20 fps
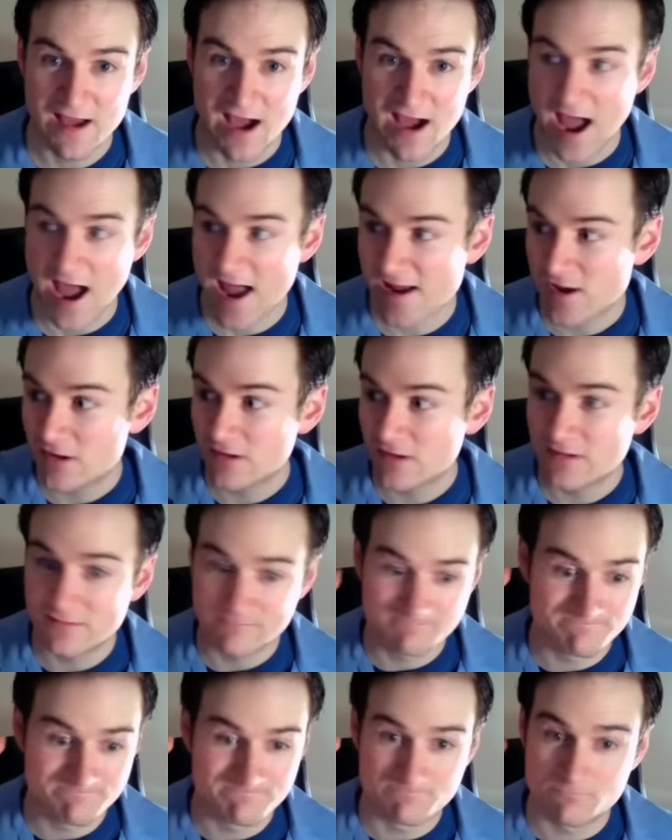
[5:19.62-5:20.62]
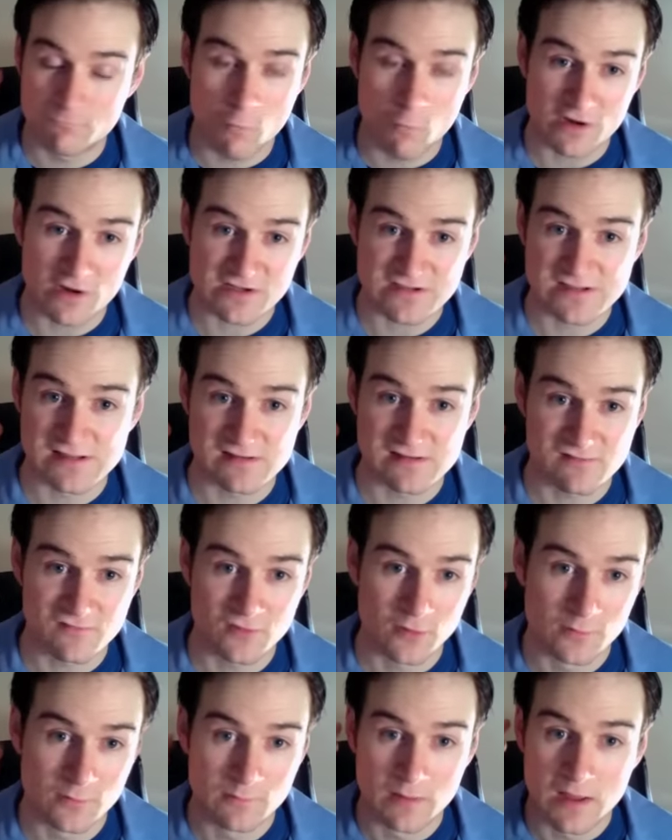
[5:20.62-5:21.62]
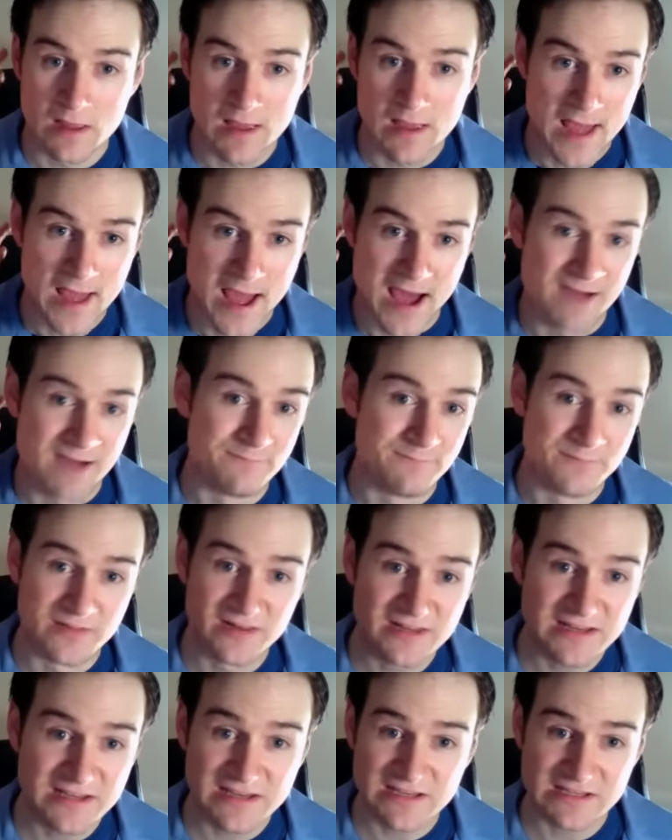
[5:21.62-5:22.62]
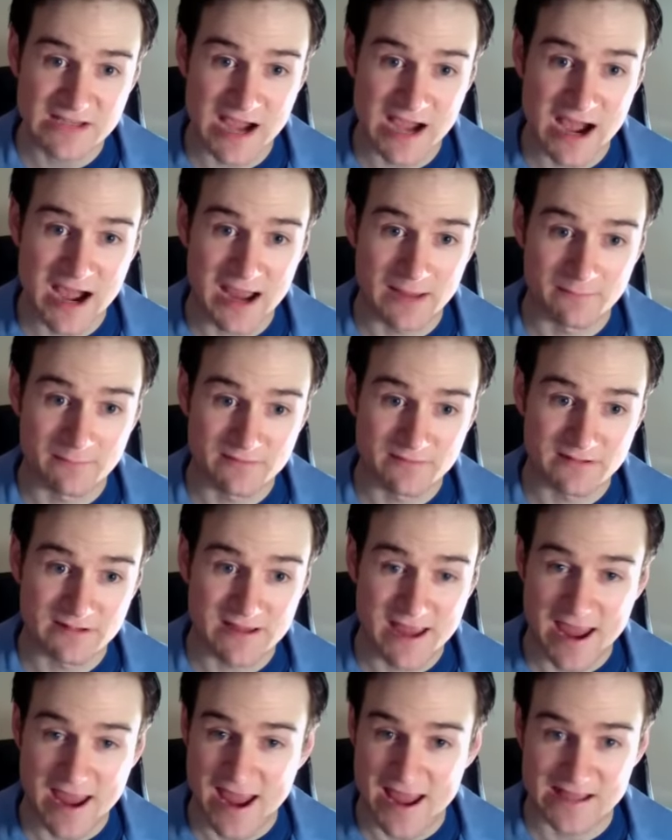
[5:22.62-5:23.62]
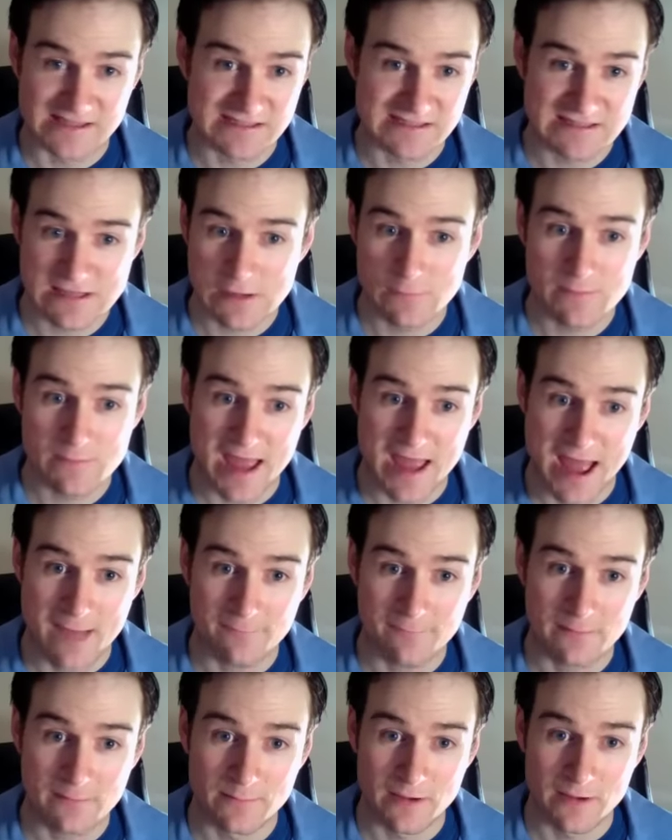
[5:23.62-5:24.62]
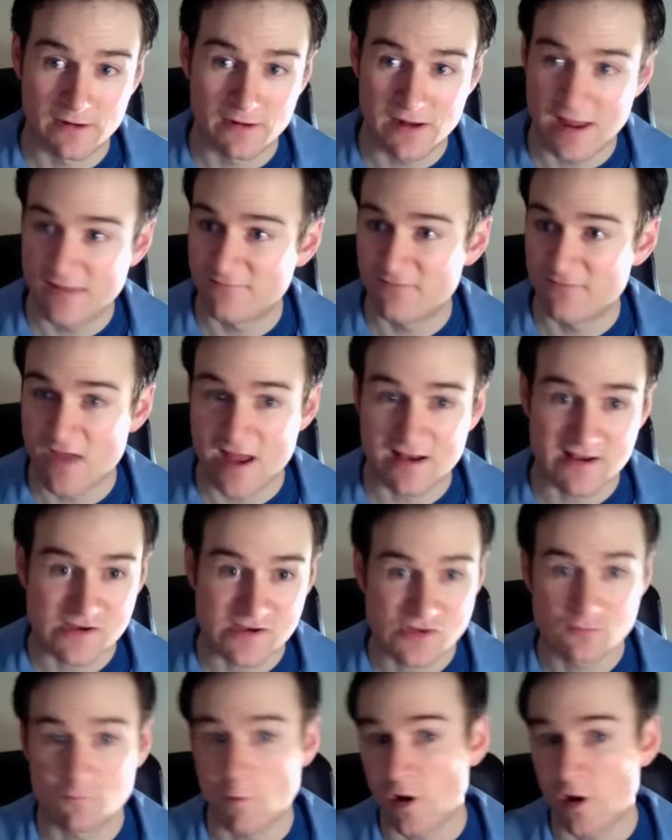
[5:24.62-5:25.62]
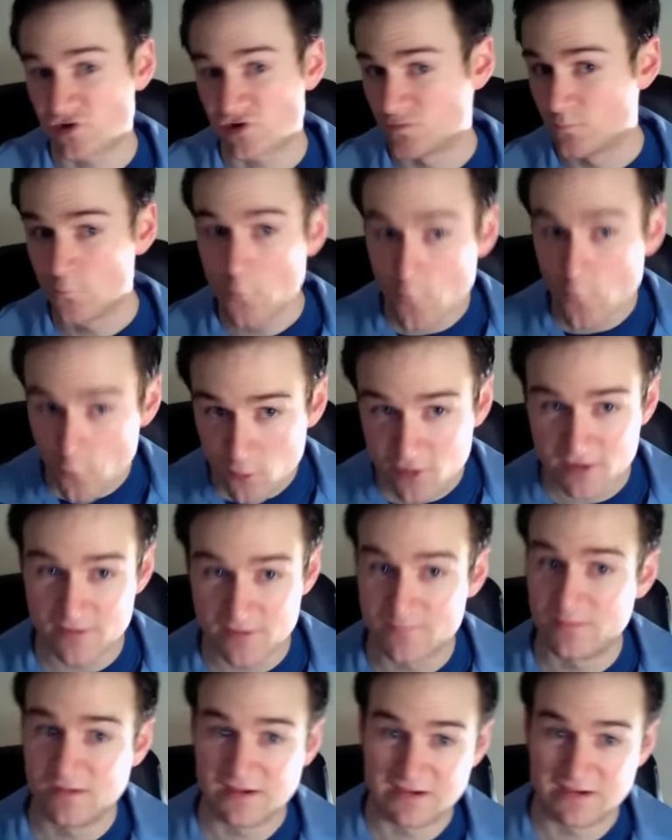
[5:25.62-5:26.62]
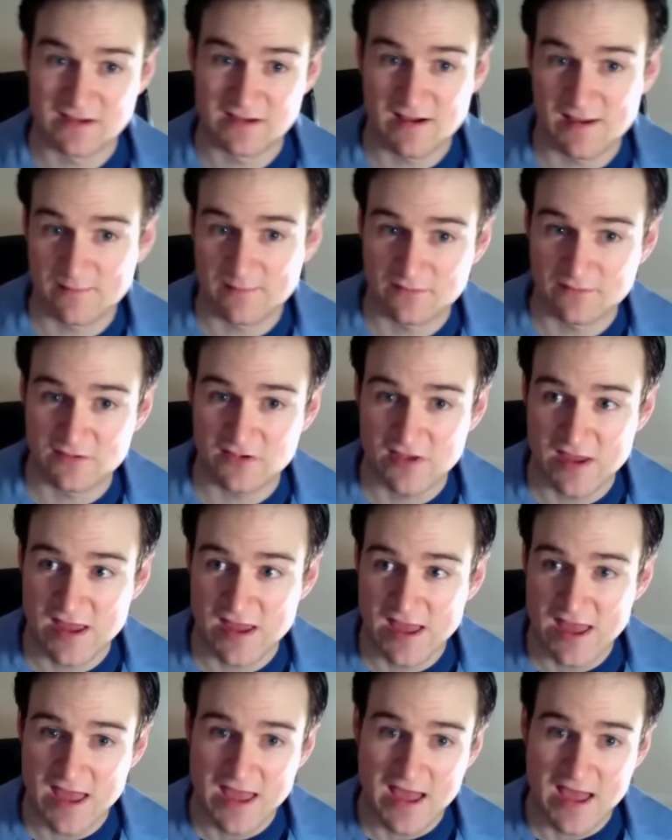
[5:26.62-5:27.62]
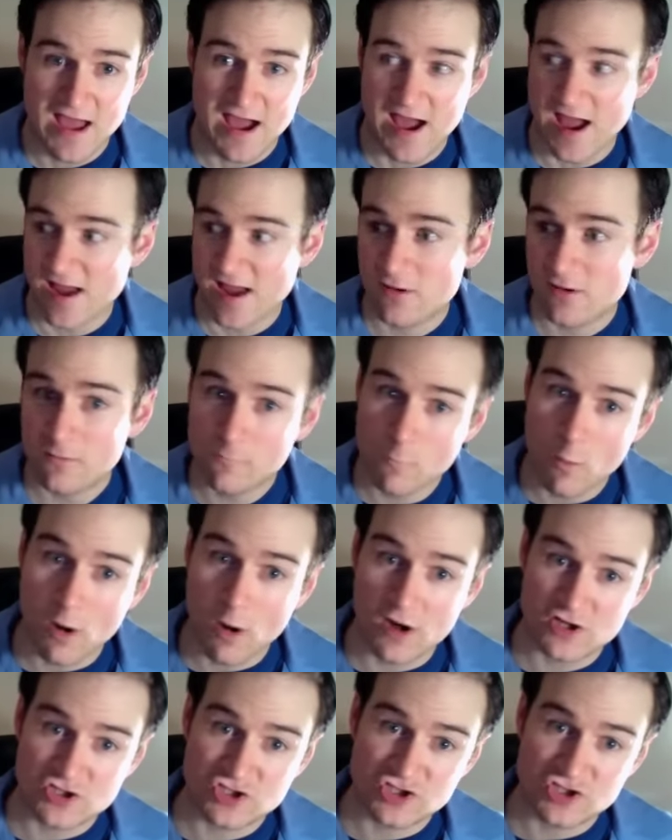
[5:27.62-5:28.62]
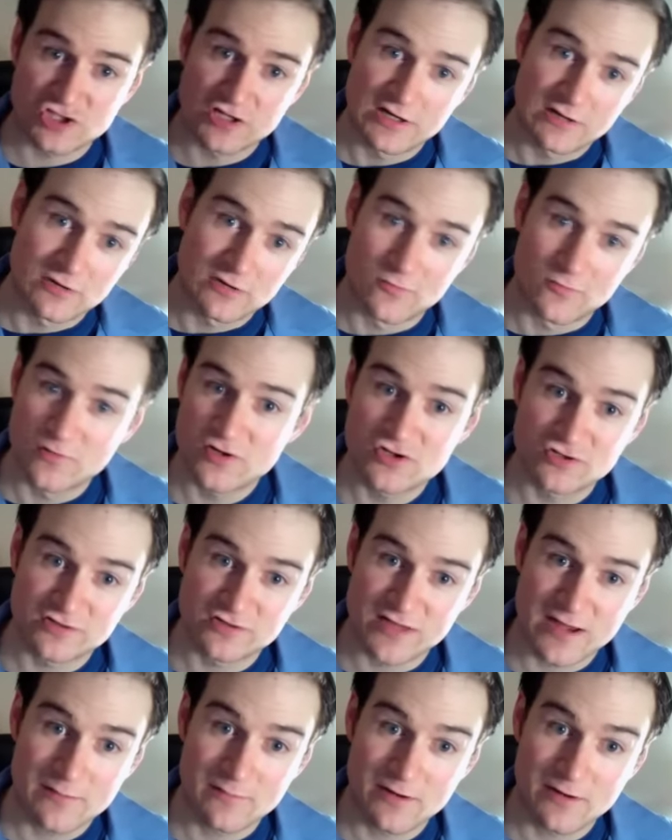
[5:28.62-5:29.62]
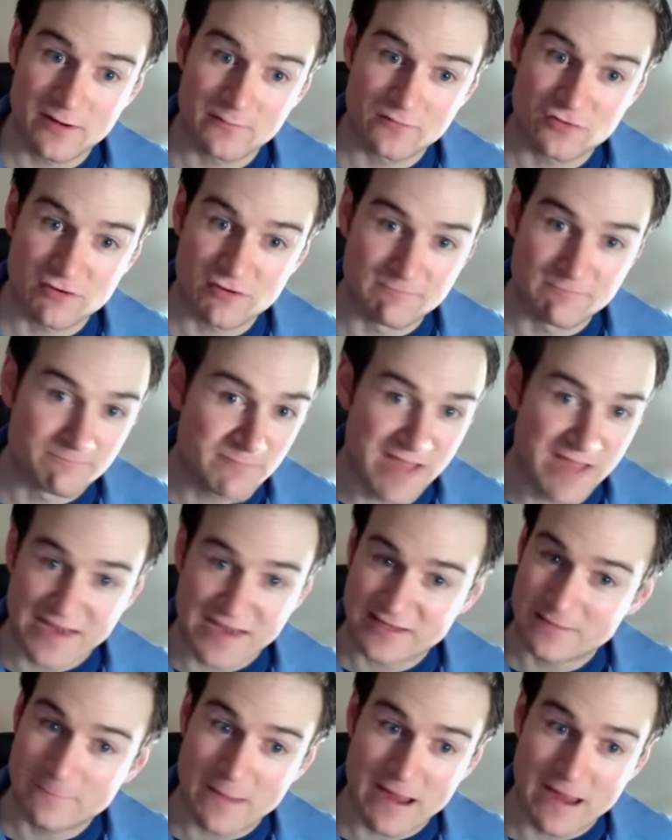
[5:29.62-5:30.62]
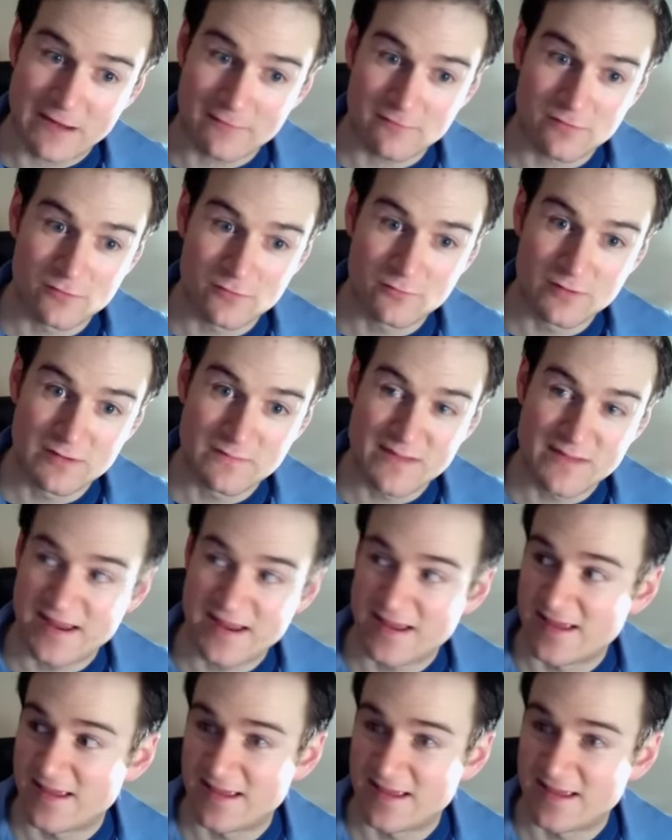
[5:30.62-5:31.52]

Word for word: I could watch this film a million times and still be happy about it. In fact, I could watch it more than a million times. I could watch the original Nightmare on Elm Street back to back with the remake.